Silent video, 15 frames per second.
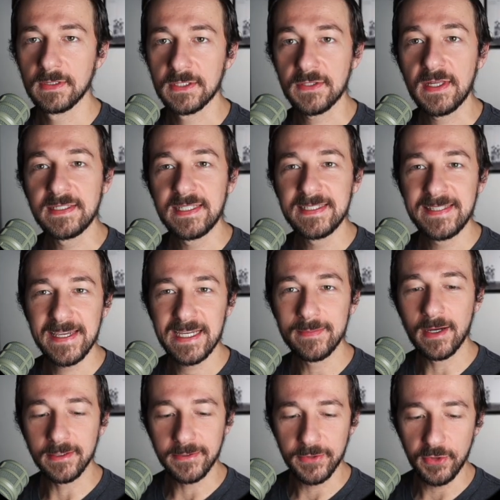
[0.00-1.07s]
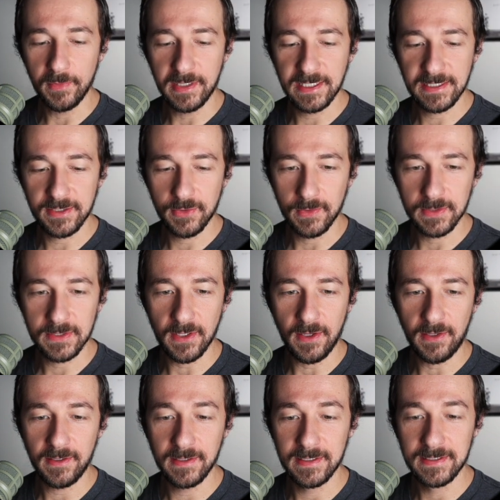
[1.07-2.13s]
So that did take about two minutes to
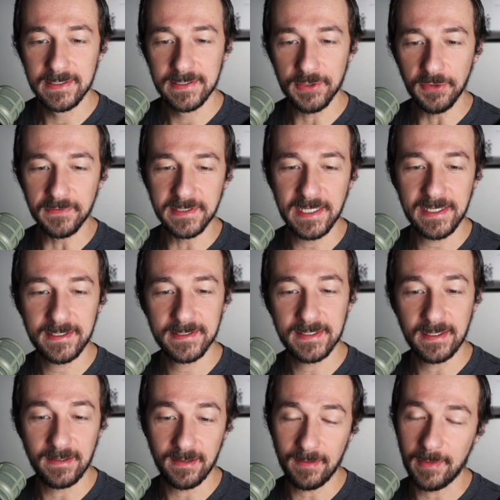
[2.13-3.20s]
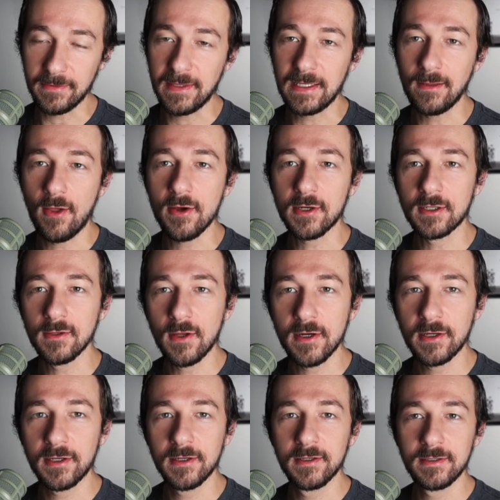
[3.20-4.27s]
install. So if it takes about that long or
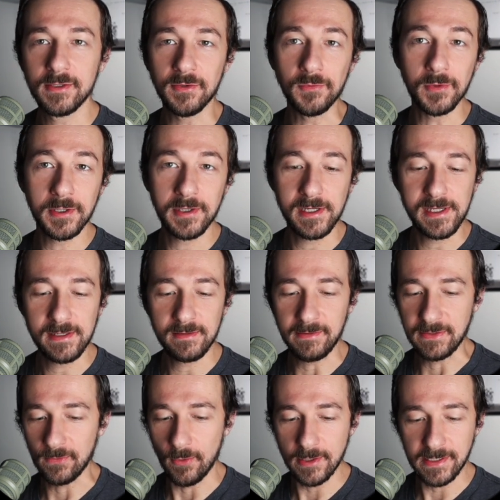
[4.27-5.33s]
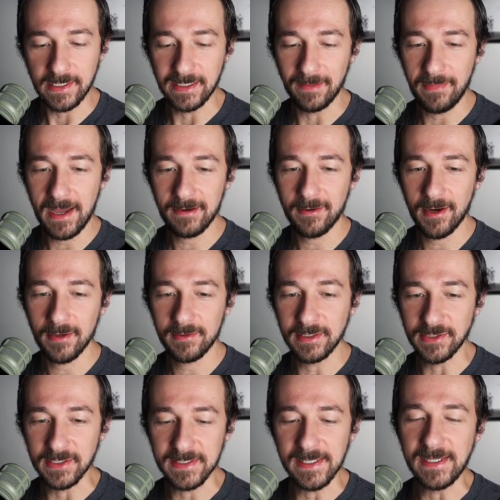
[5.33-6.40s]
longer, don't worry. It's working in the background. It
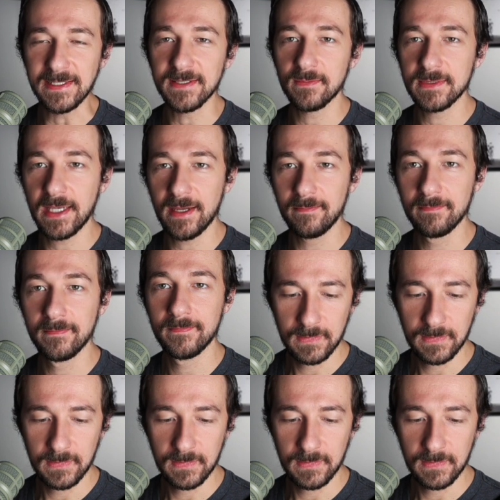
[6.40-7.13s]
just takes some time.